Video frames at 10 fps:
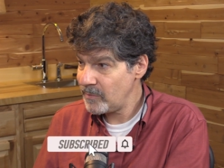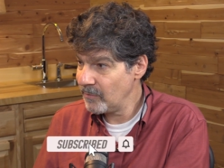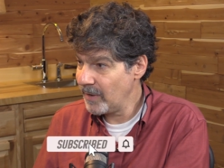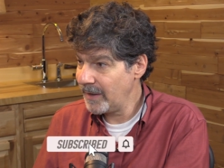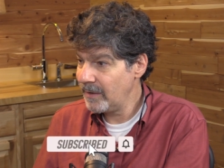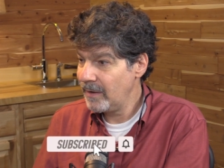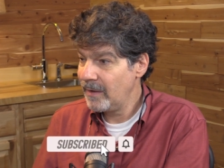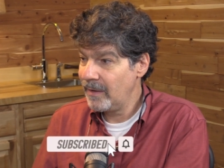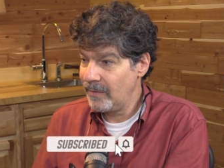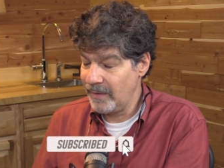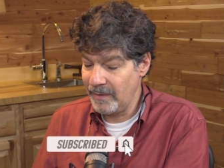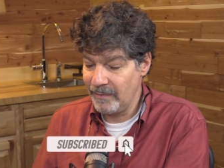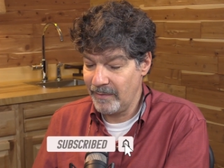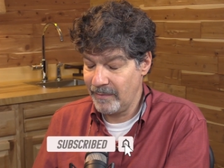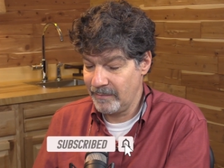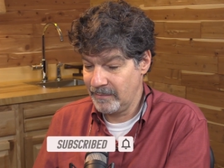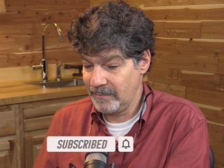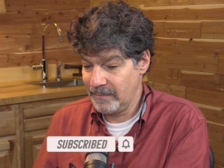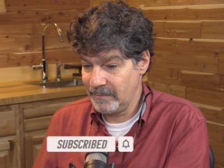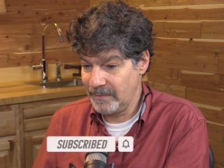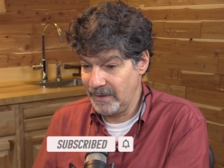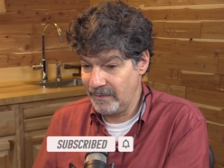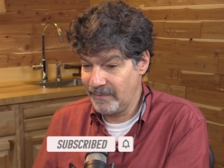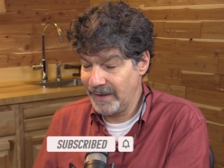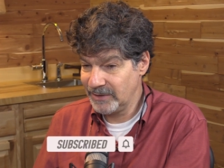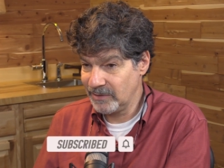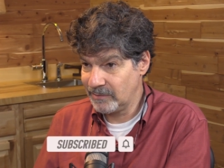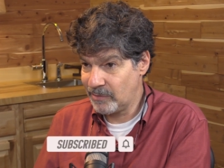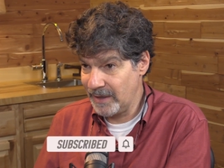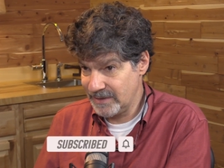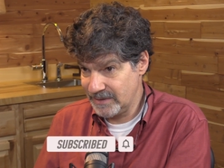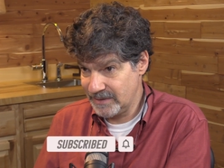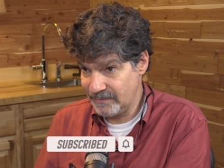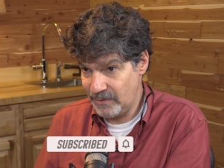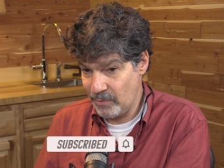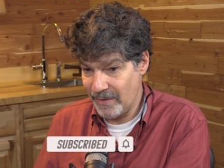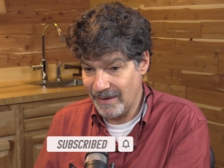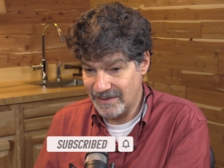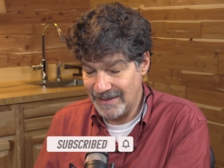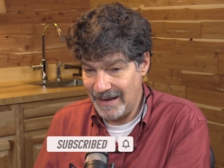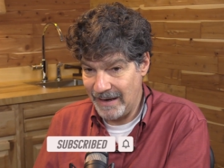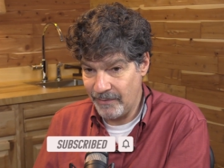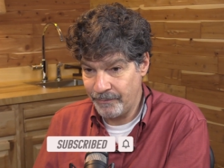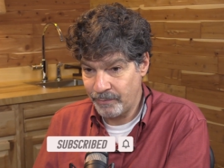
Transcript: right? Mm-hmm. The, the financial crisis of two thousand eight